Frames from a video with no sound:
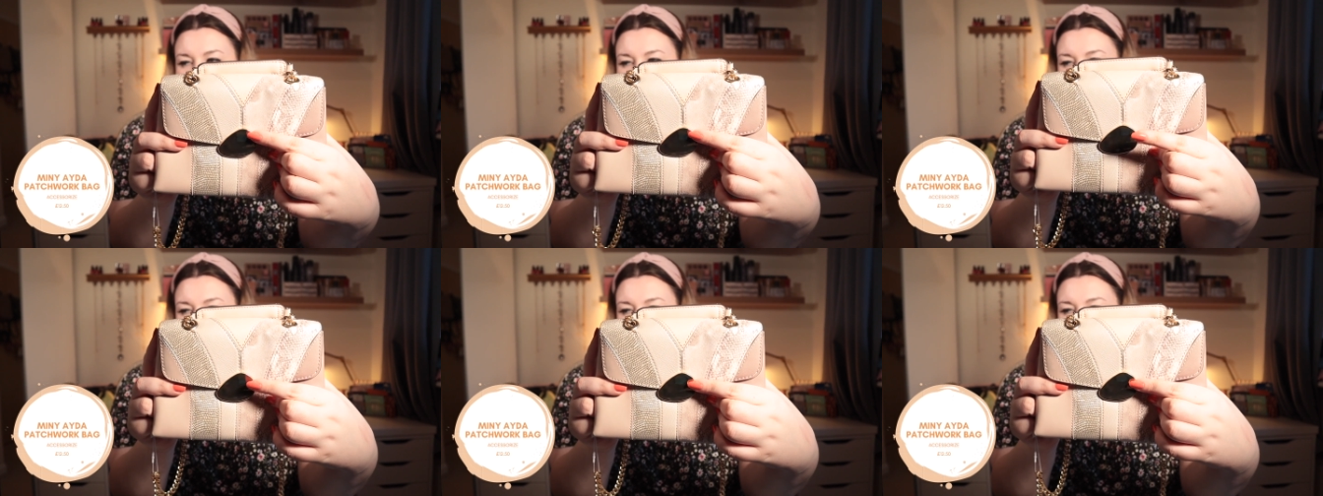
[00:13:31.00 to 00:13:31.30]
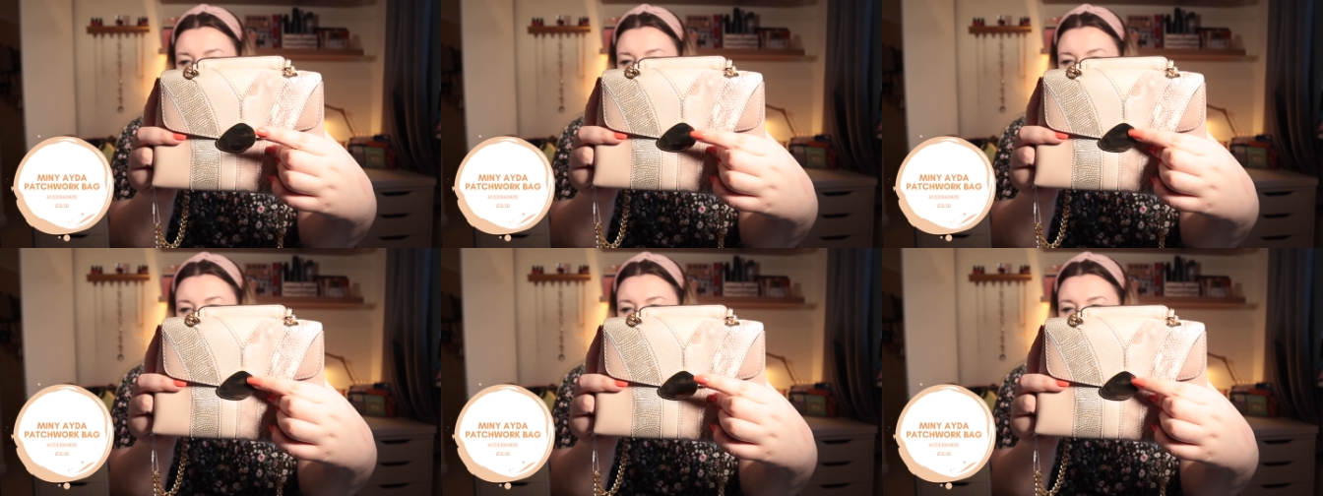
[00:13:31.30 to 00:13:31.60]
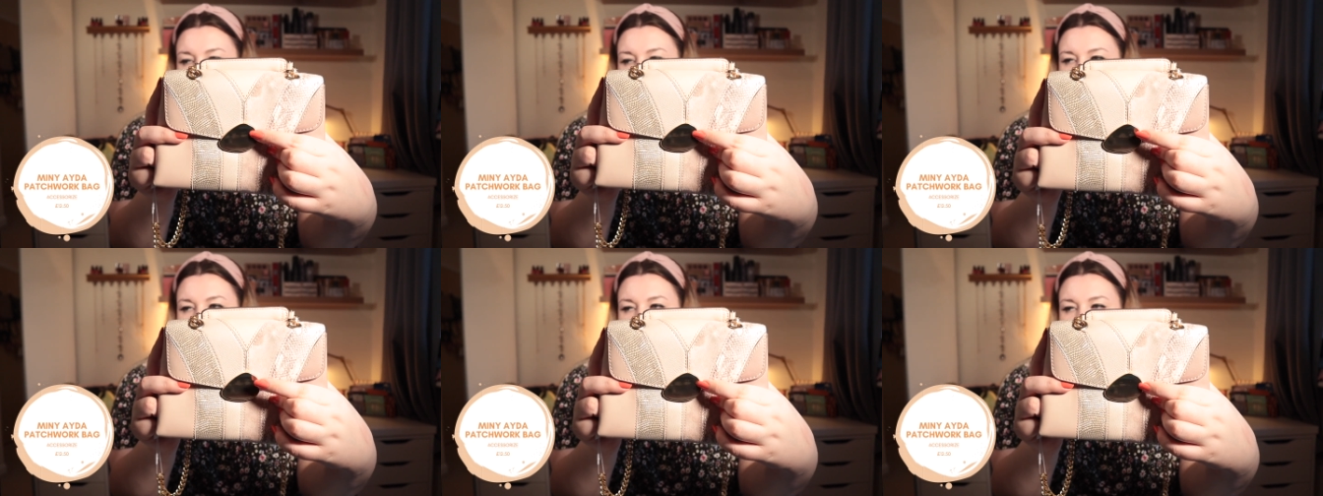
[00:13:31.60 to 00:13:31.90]
really
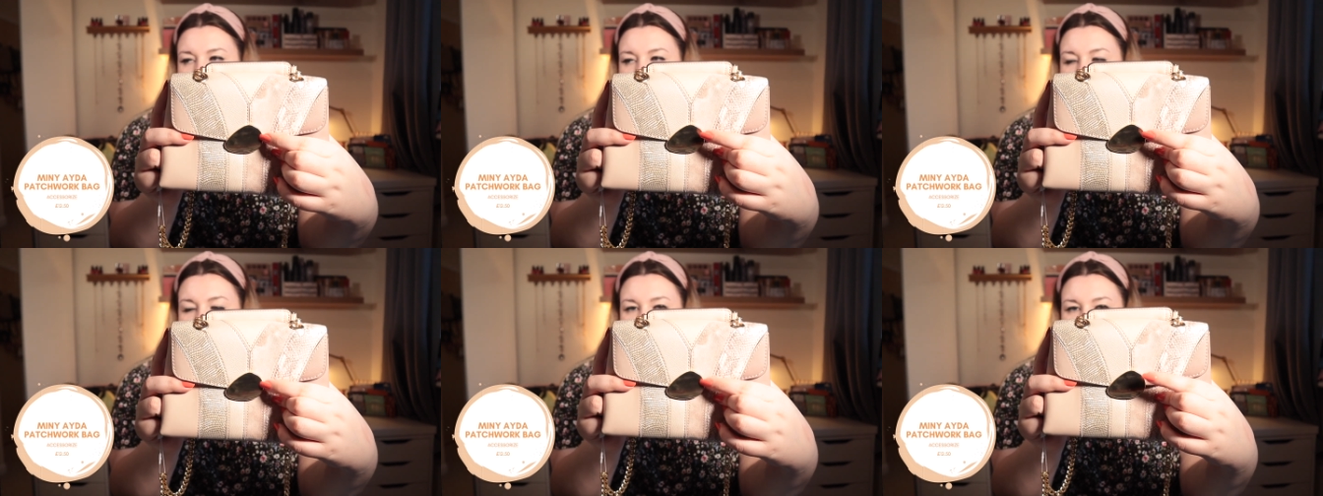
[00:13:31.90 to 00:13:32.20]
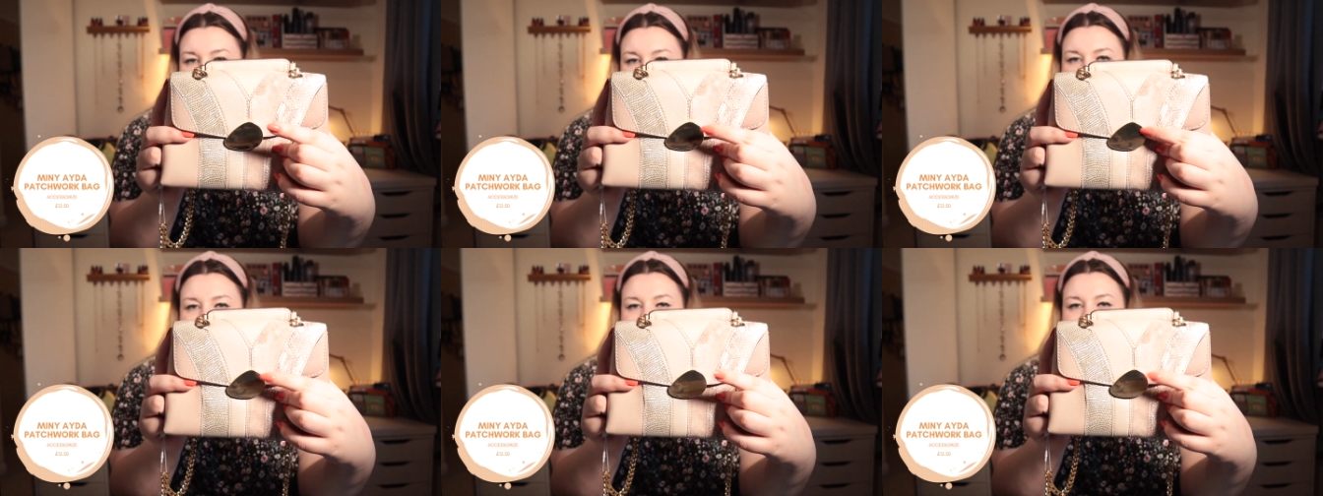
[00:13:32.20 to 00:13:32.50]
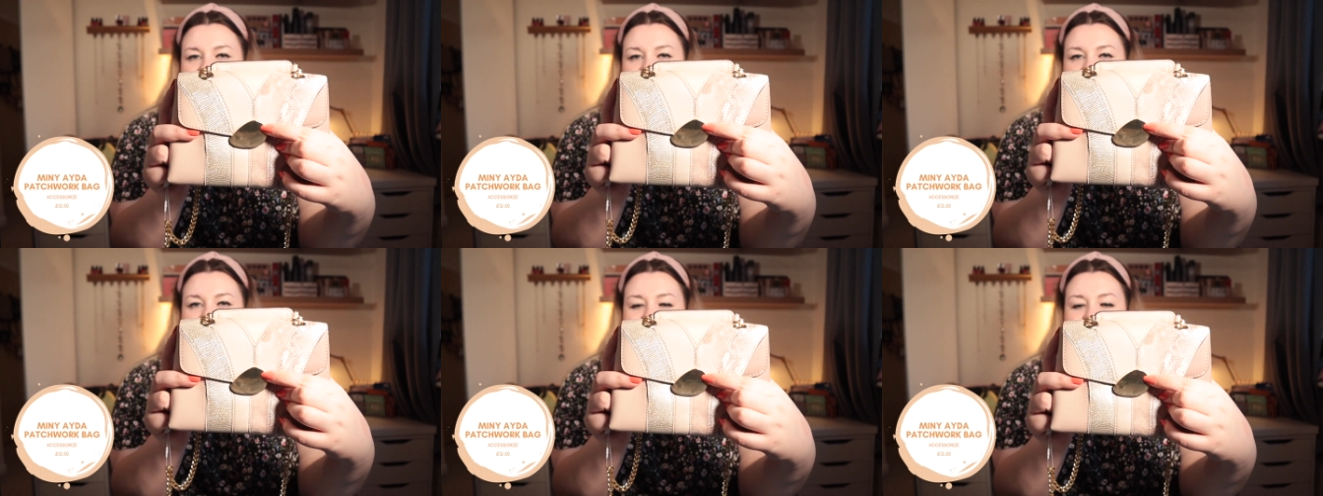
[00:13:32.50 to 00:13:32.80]
fun
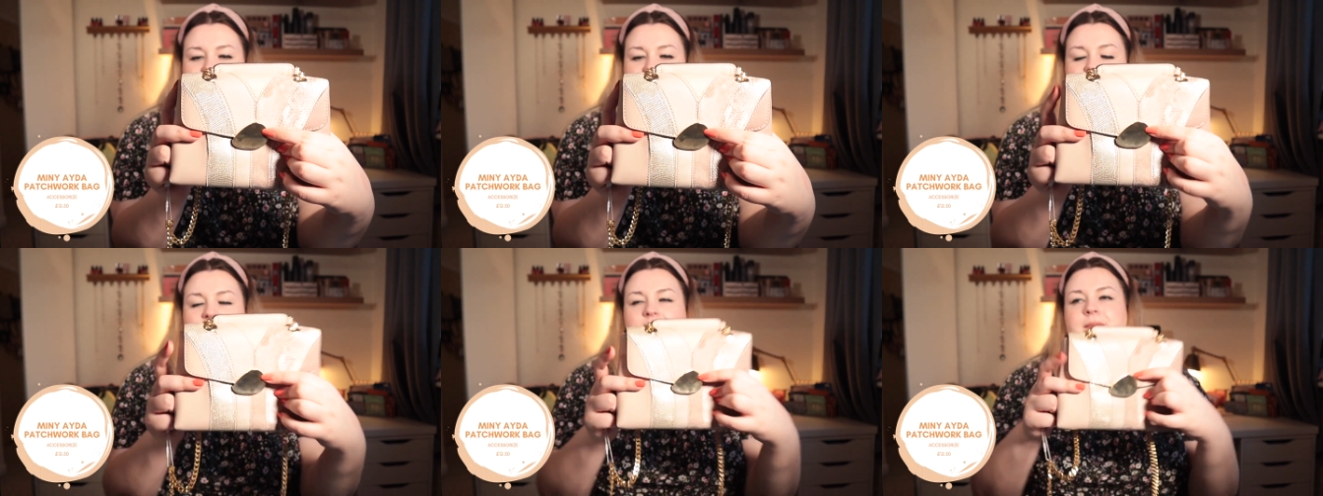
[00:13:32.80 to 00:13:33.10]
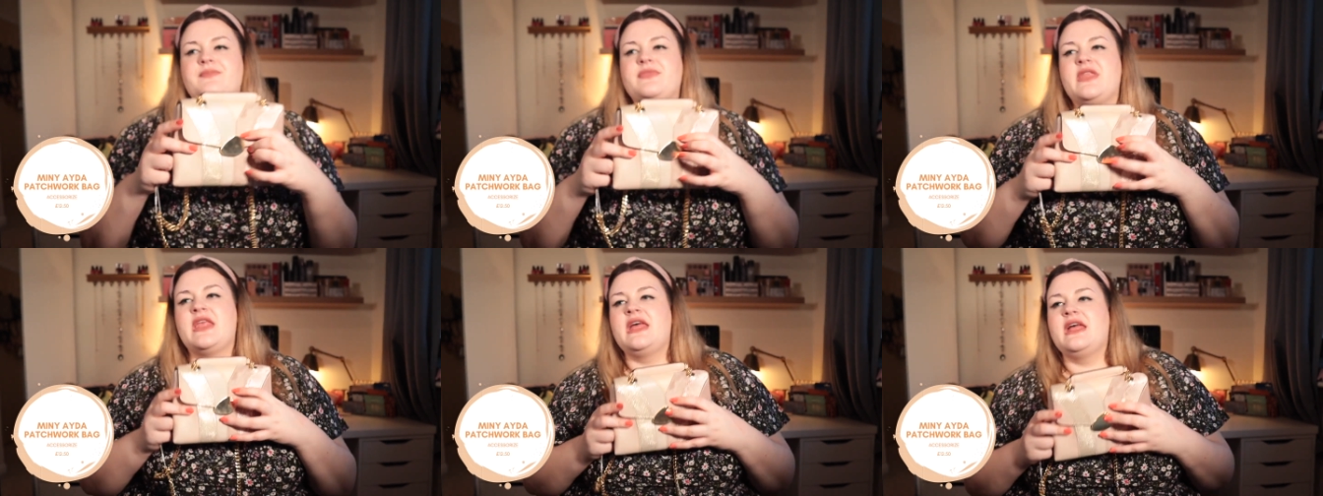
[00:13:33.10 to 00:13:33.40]
clasp here.